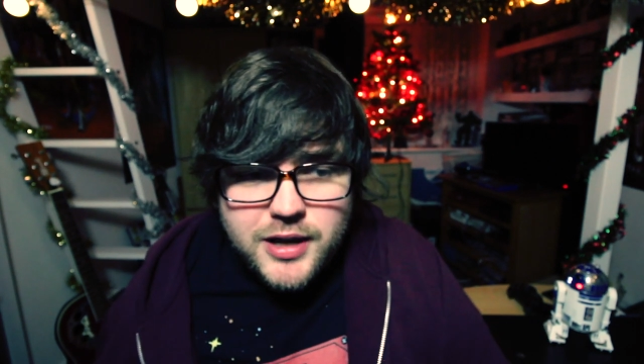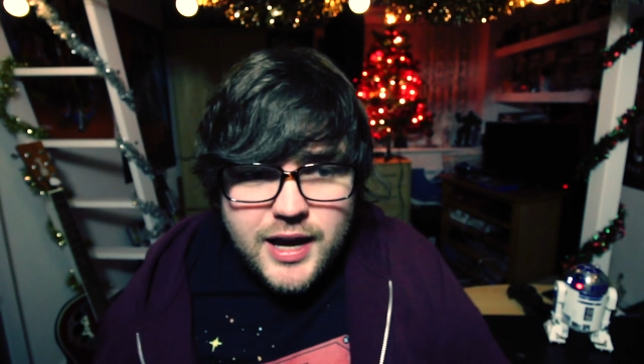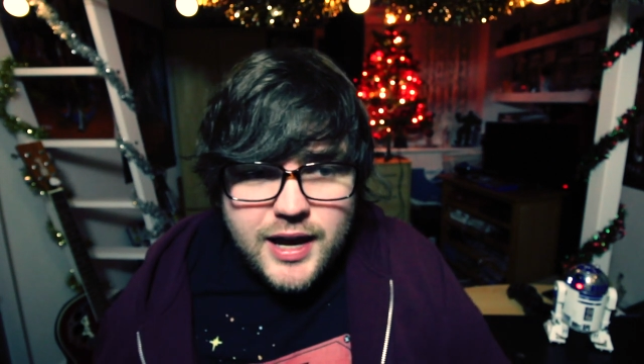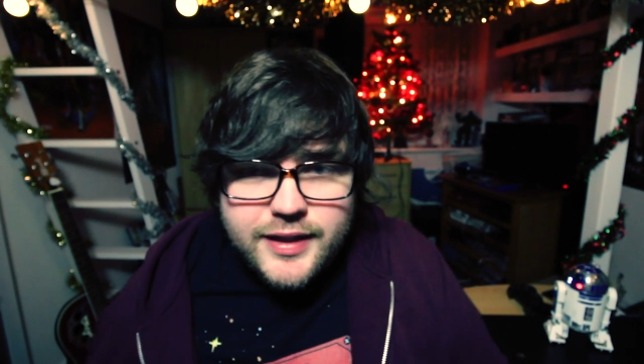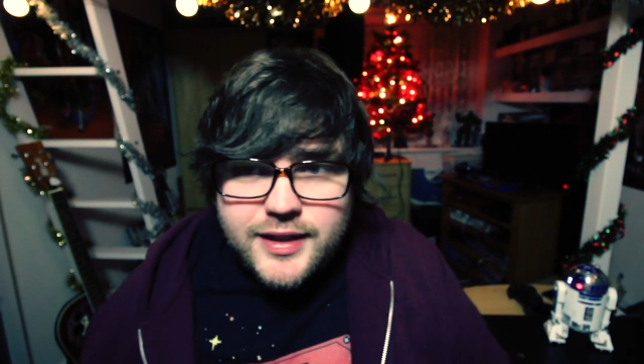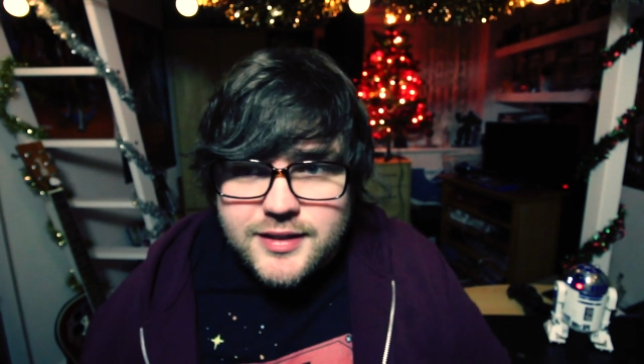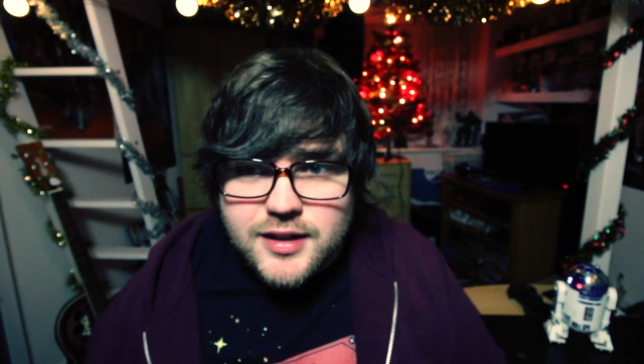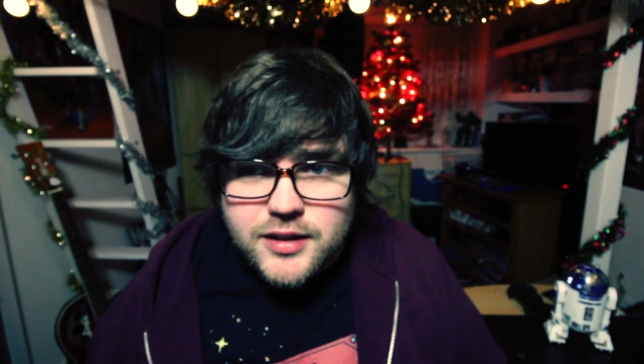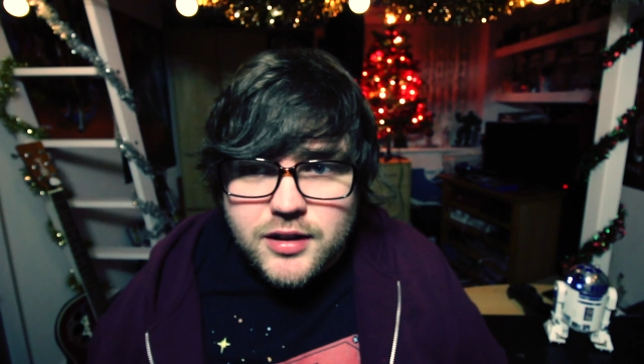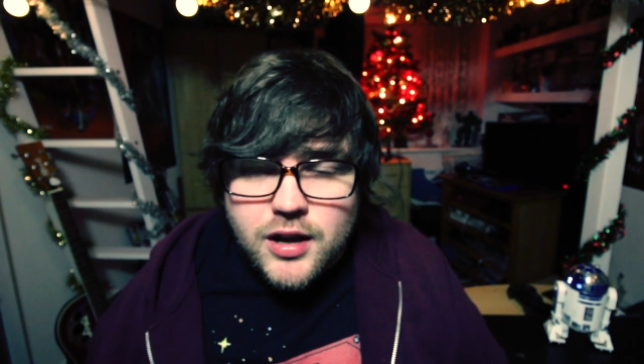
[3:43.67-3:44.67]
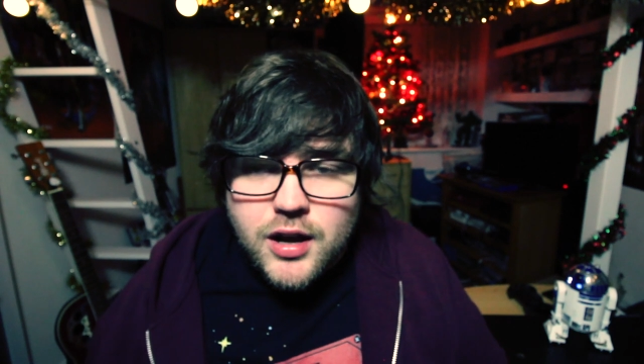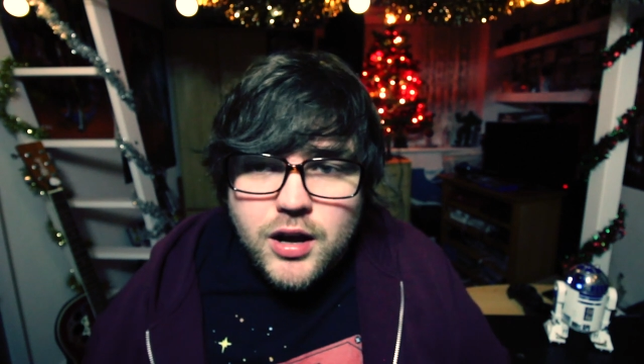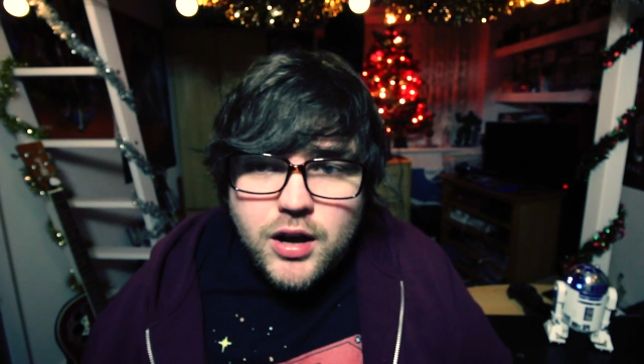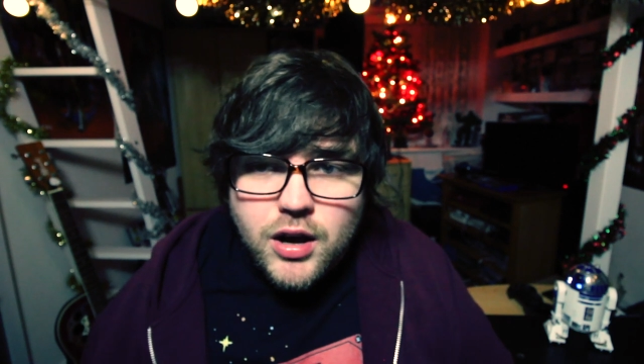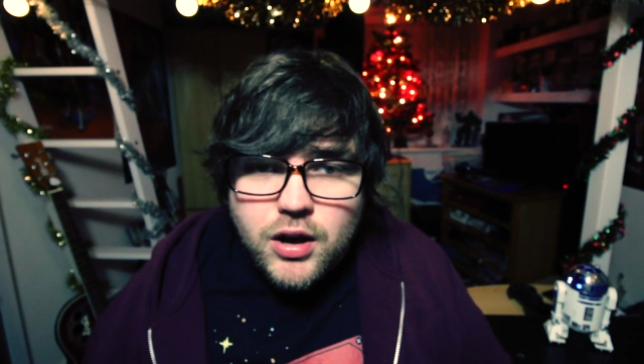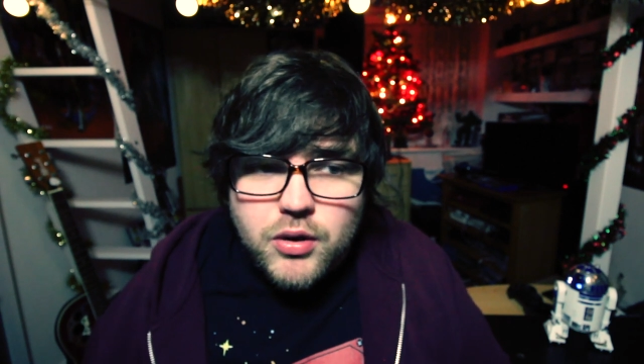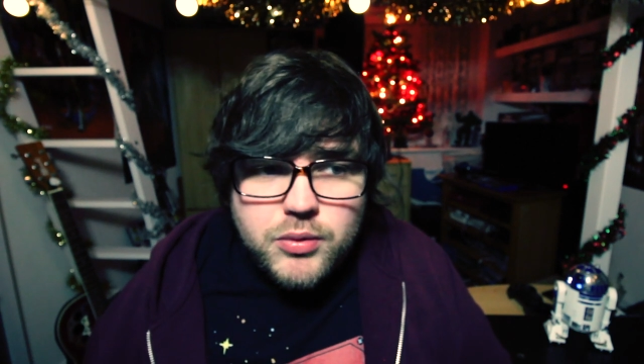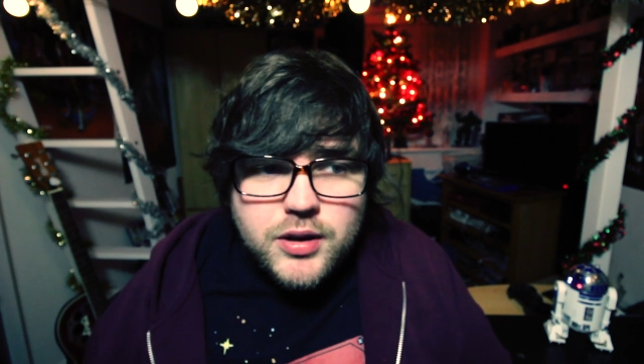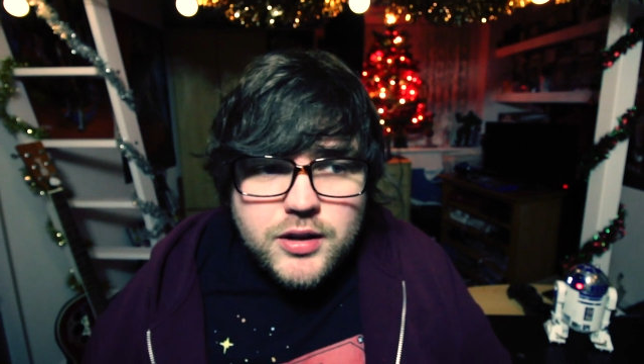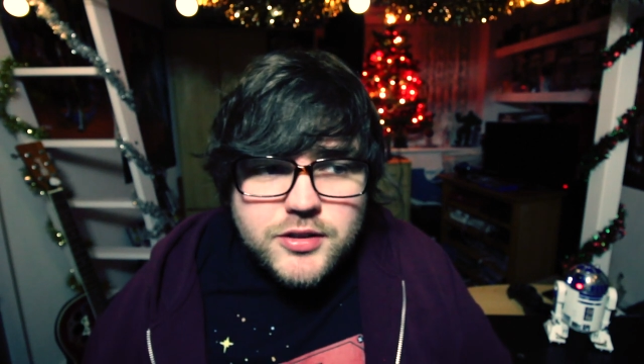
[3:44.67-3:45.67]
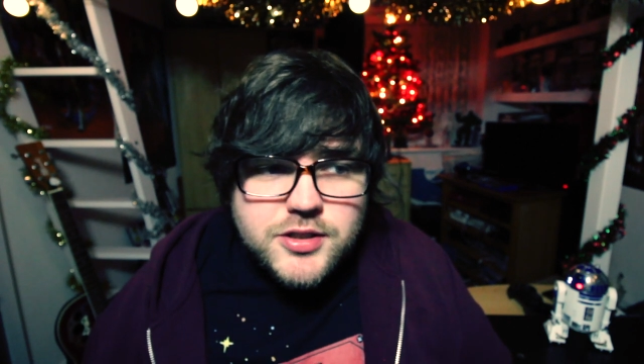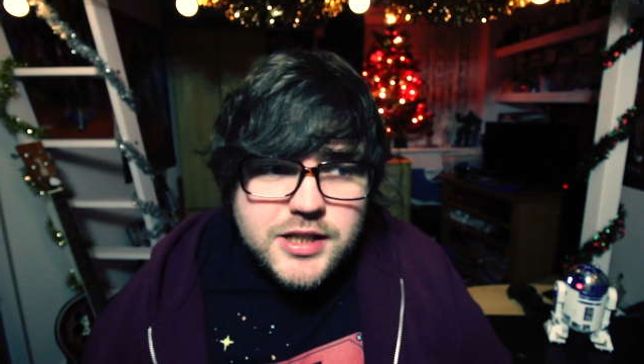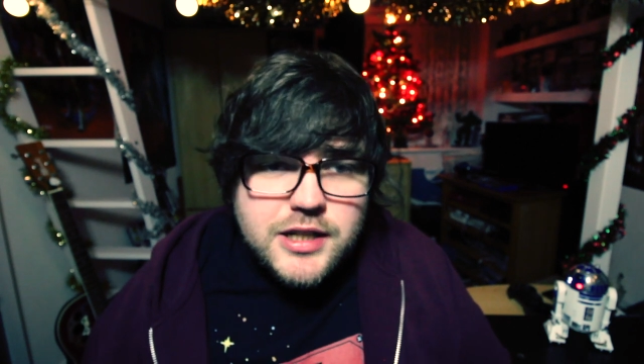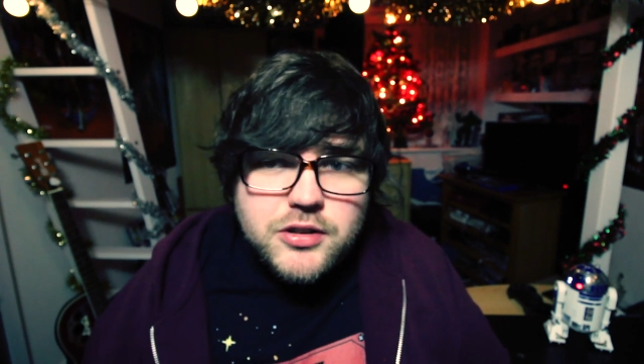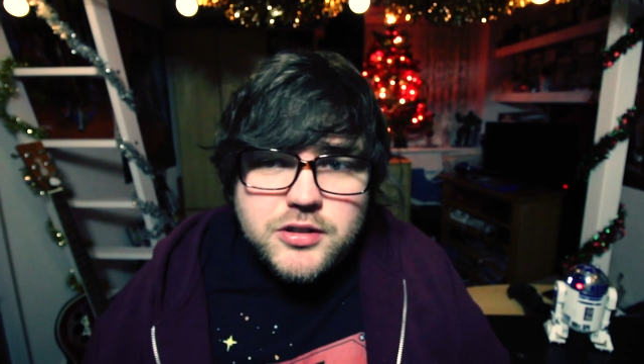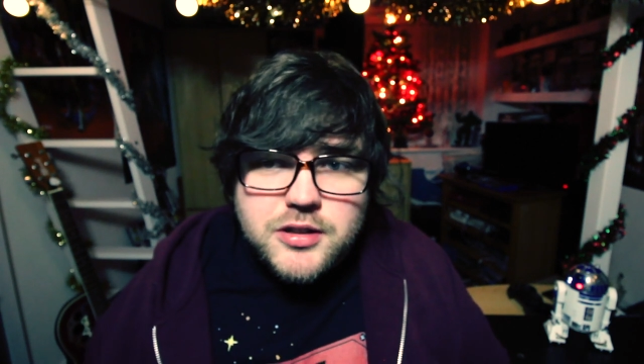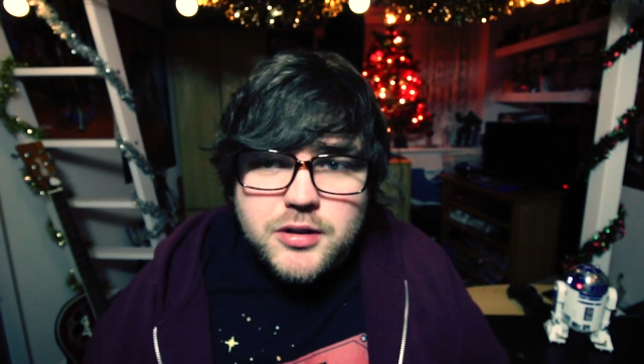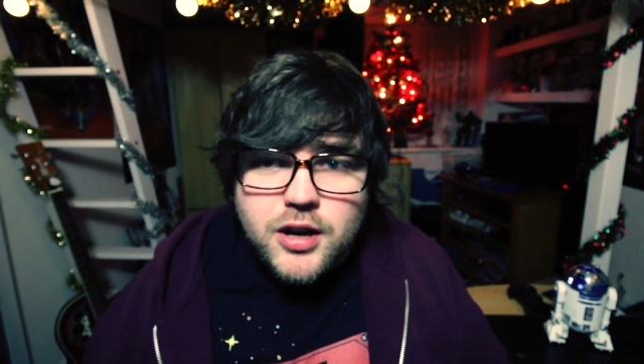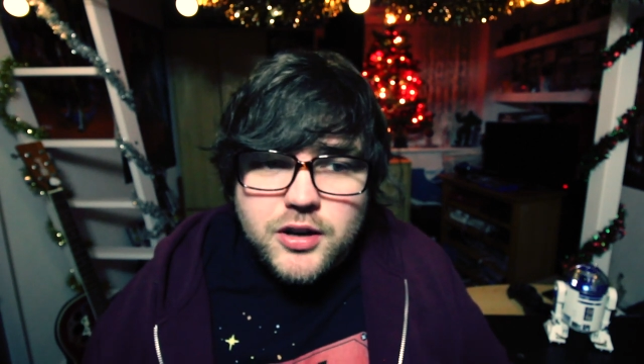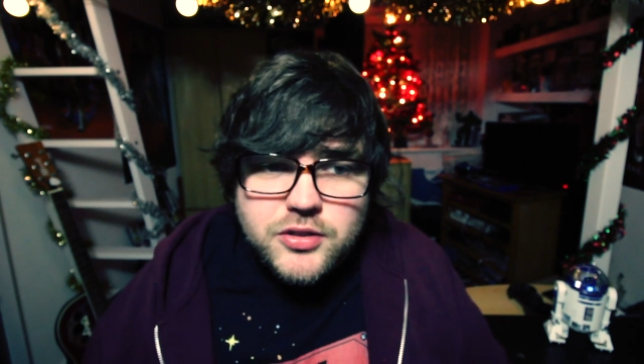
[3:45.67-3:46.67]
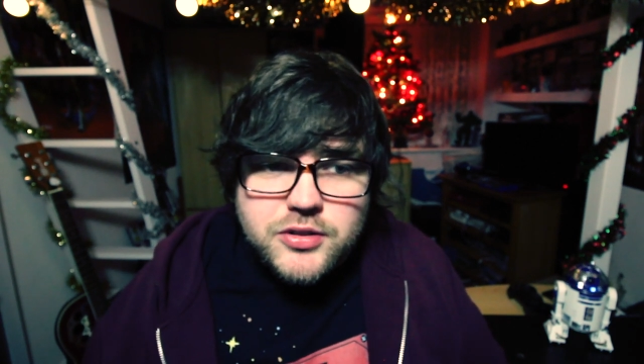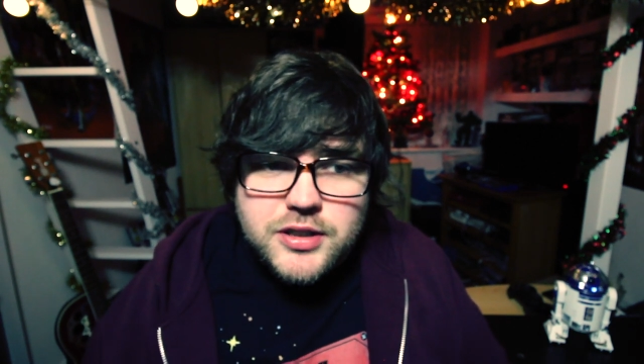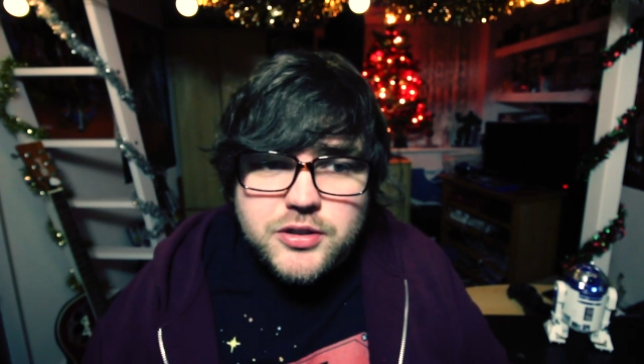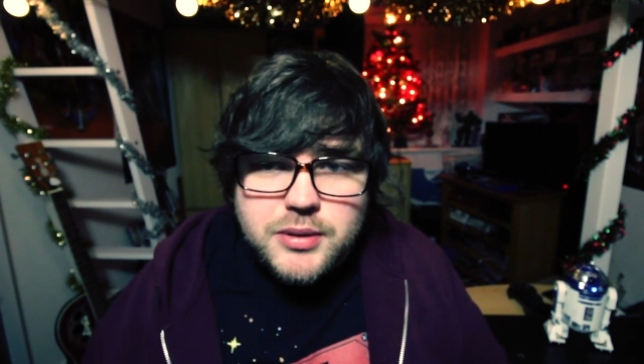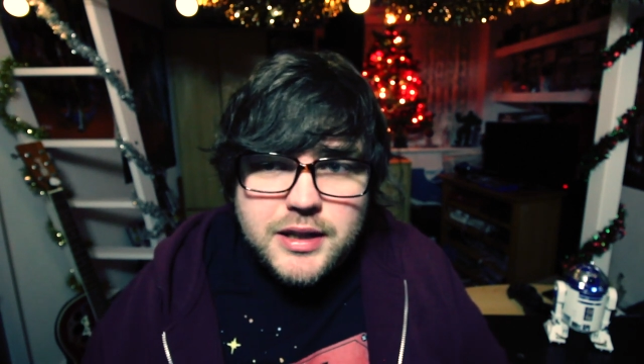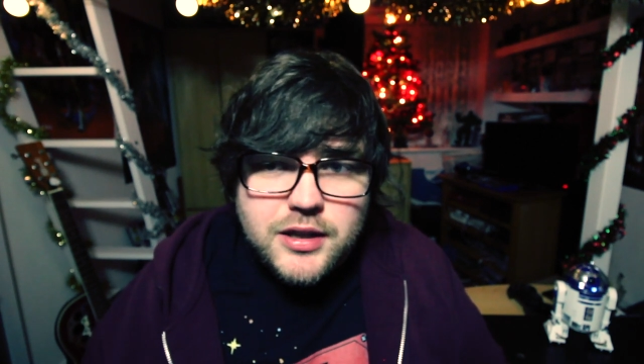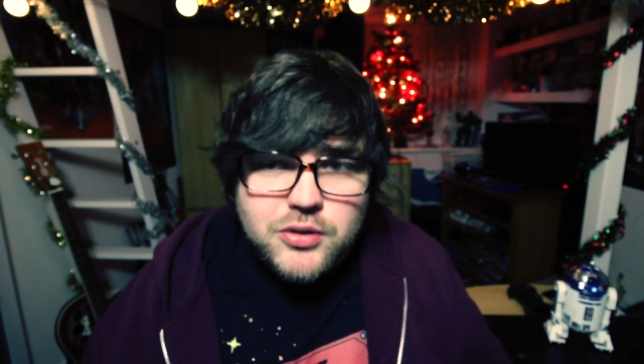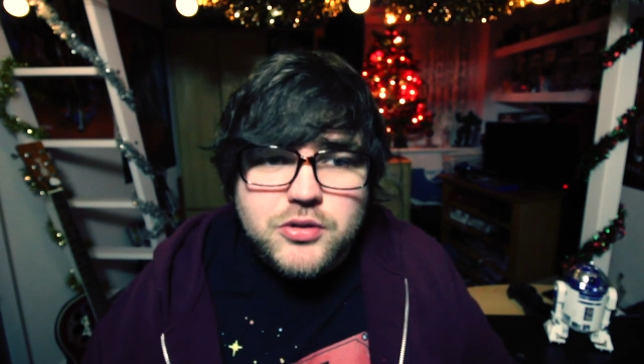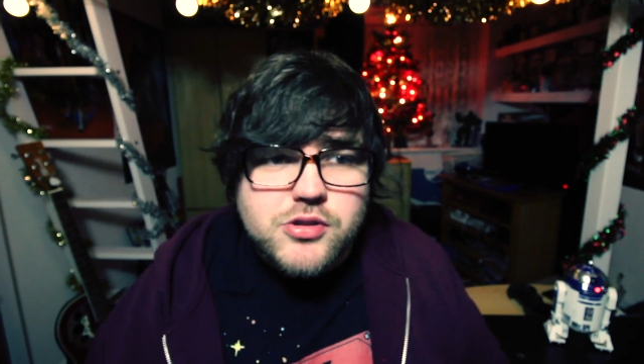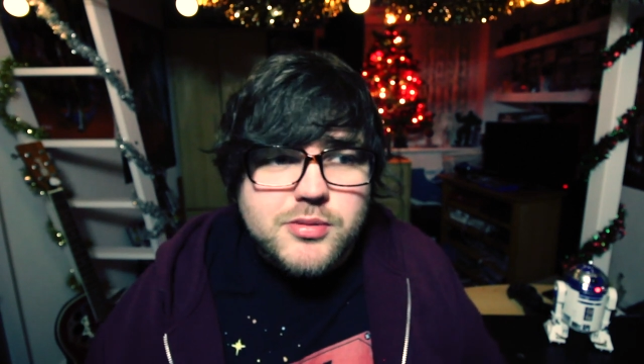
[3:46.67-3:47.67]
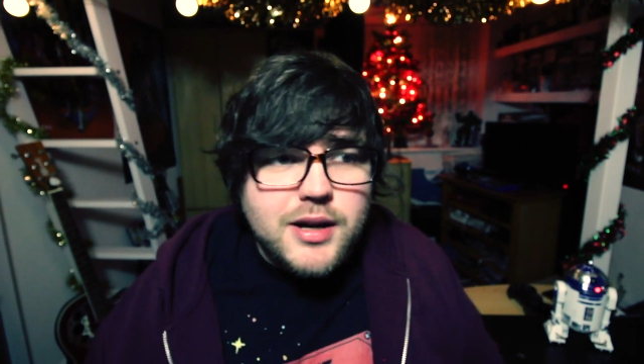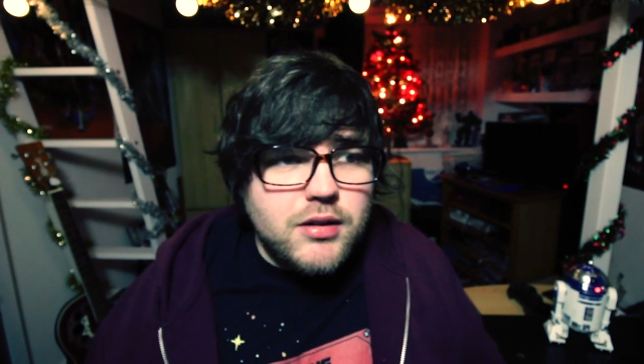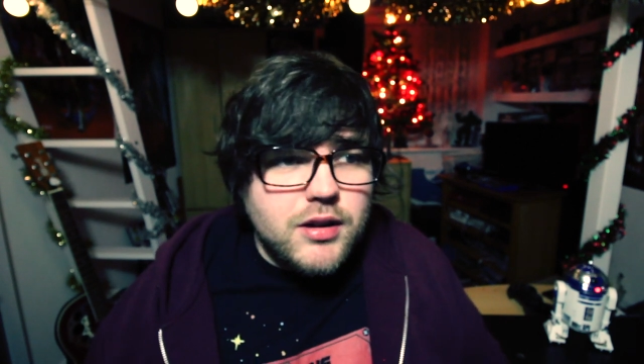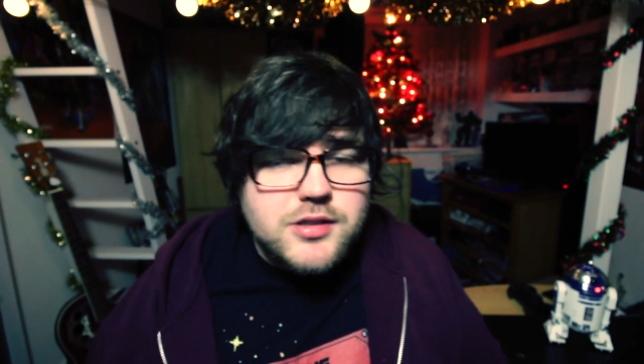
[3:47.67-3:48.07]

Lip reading: And they said, oh, does it include the R2-D2 in the order as well?